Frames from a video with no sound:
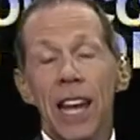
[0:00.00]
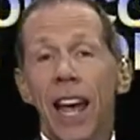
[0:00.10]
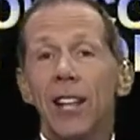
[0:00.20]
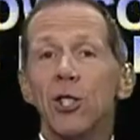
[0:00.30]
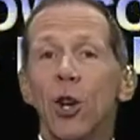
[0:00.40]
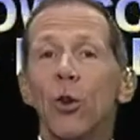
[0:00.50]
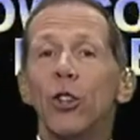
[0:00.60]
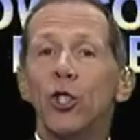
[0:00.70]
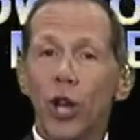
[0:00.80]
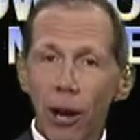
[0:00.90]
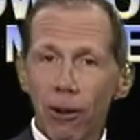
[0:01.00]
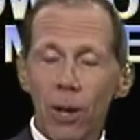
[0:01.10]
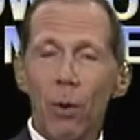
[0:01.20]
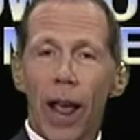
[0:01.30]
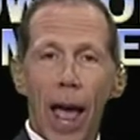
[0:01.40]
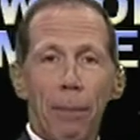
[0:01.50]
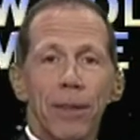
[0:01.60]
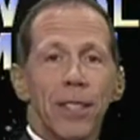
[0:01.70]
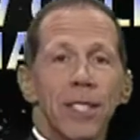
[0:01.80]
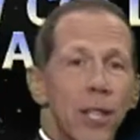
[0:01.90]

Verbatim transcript: And so generally what happens is